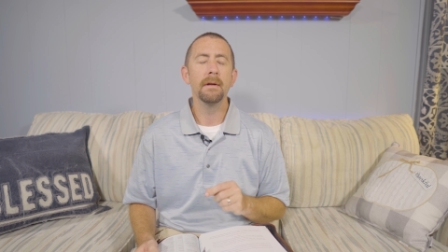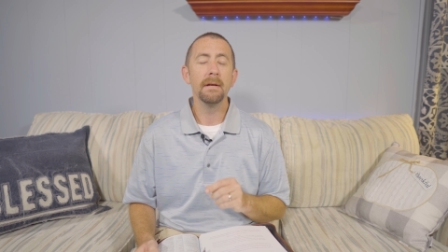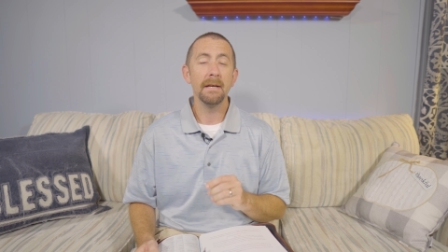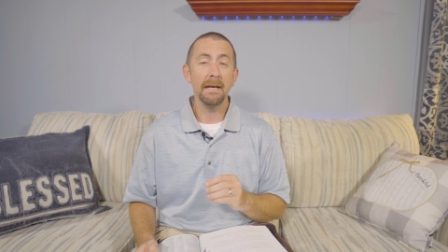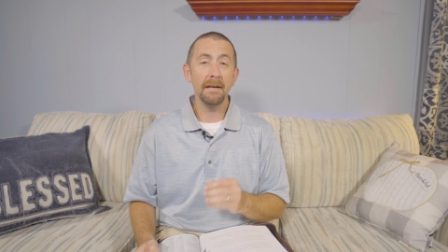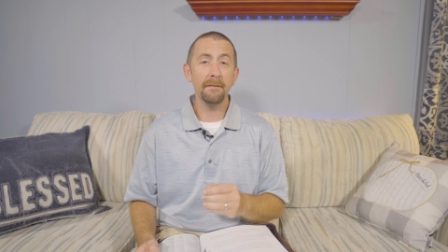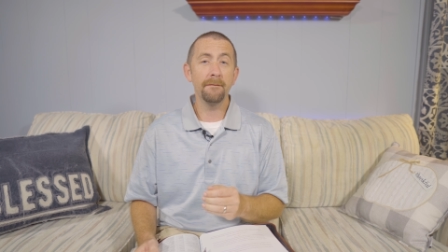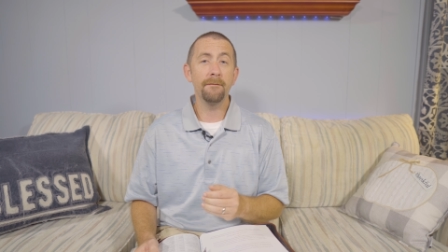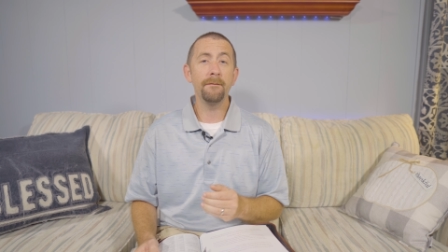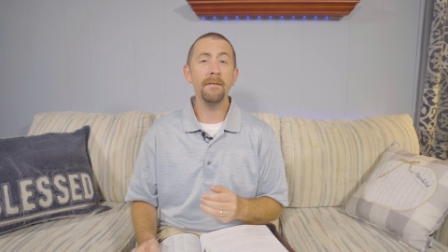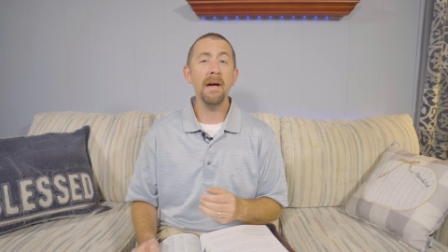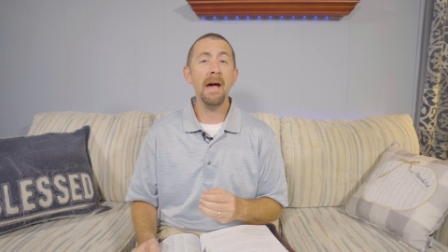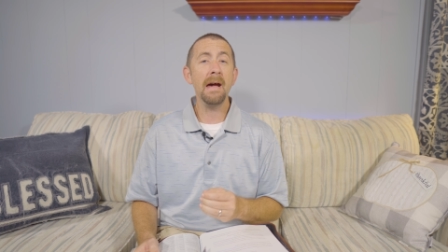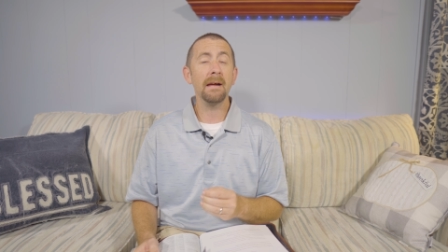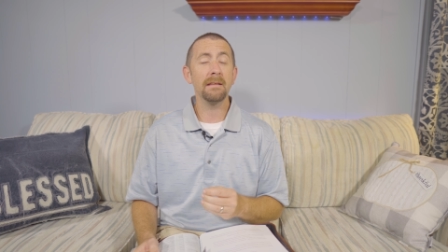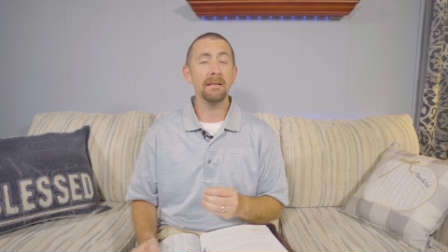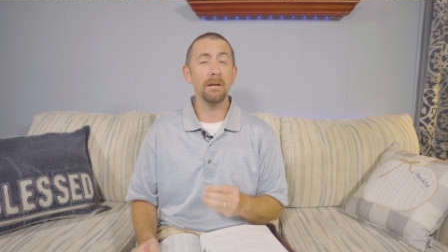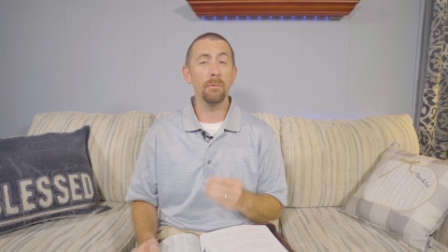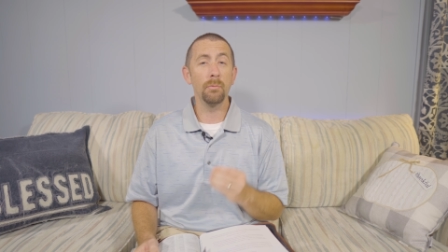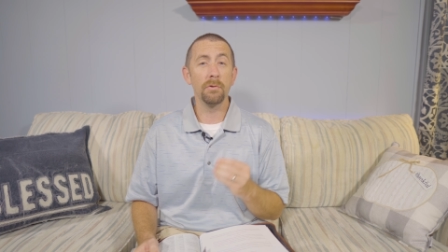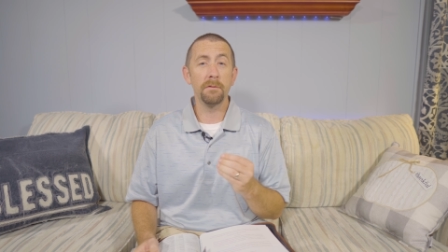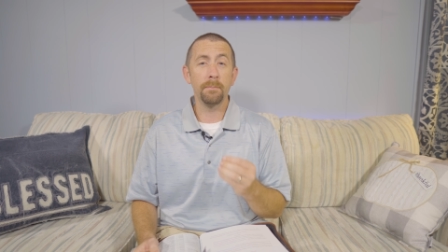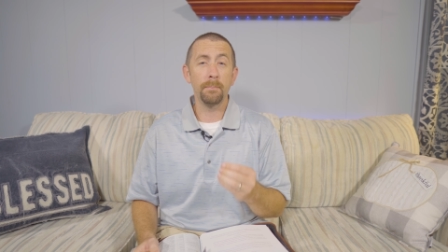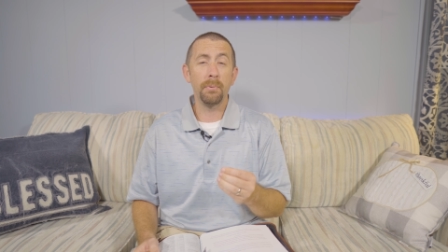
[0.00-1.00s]
In fact,
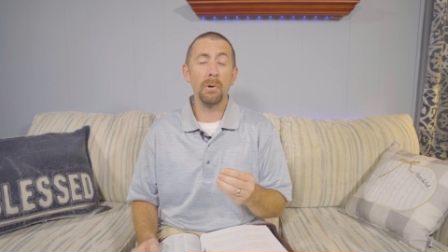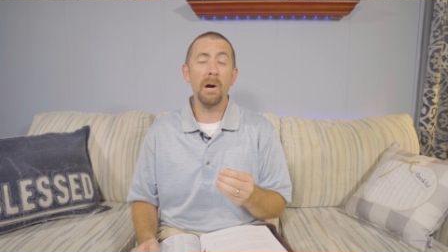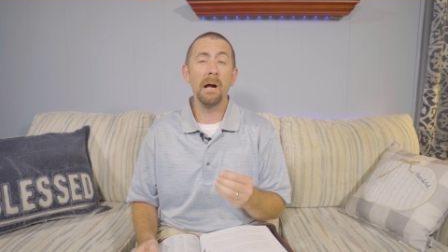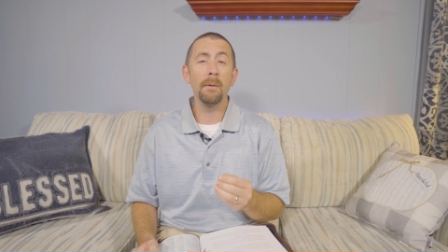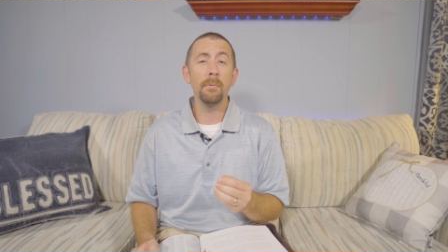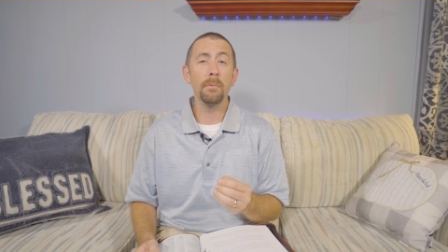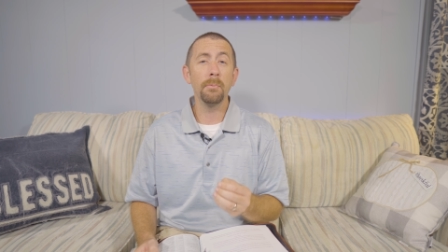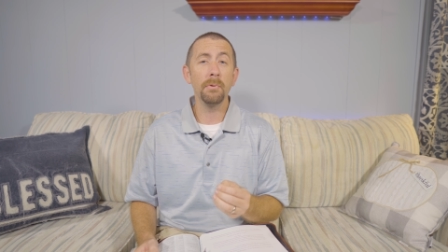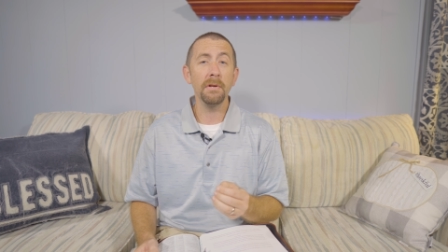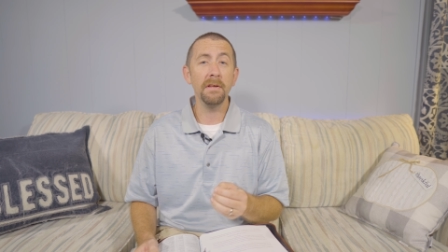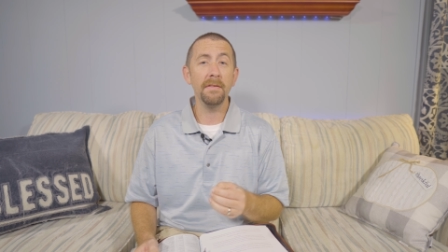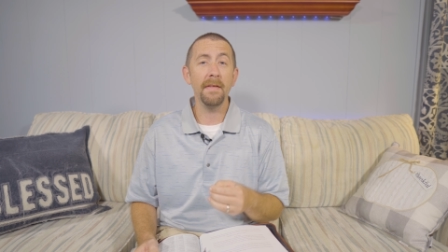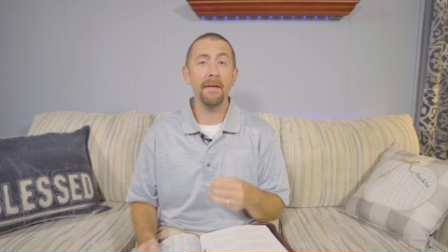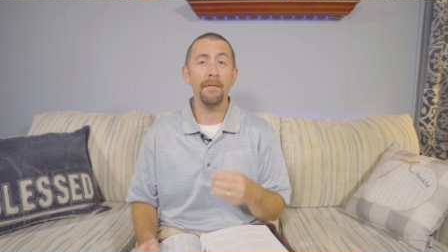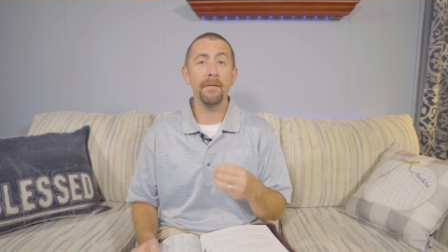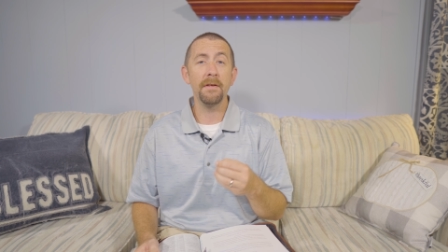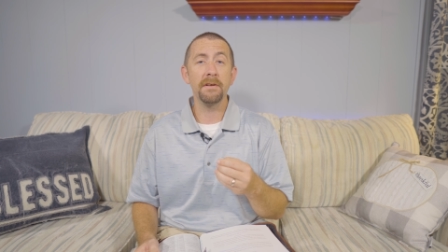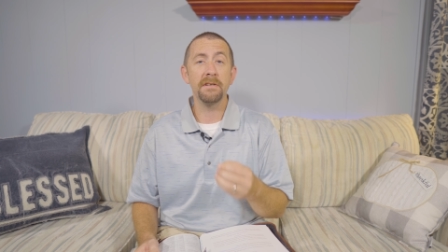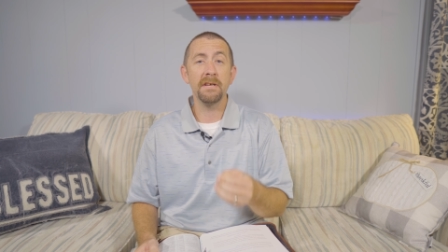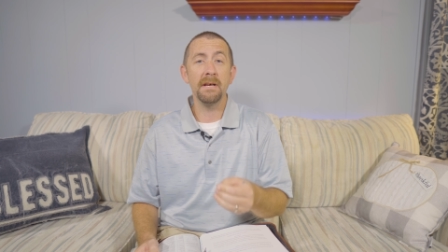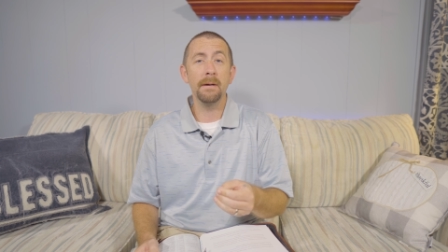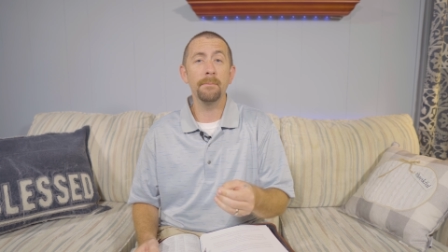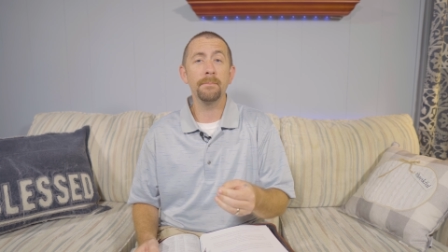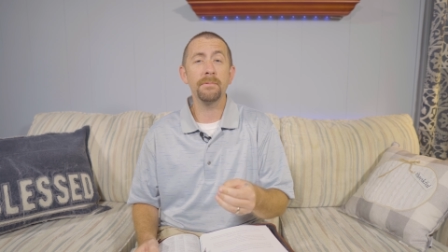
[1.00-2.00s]
it was probably that the
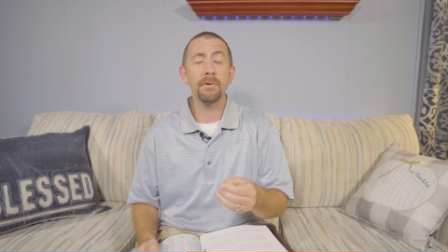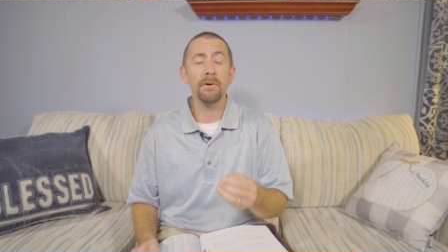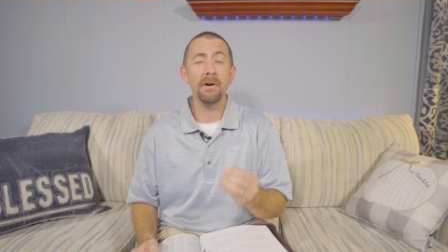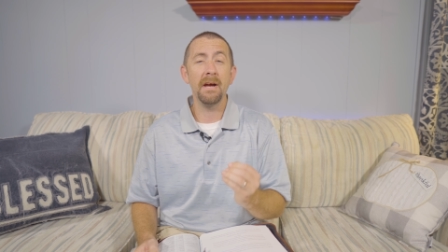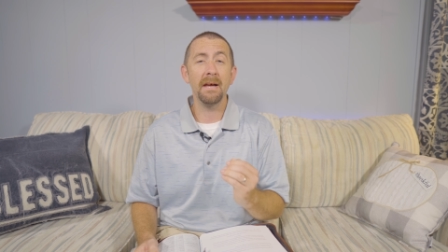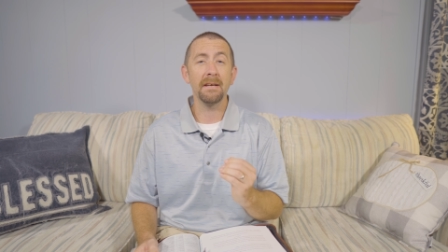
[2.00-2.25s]
tempter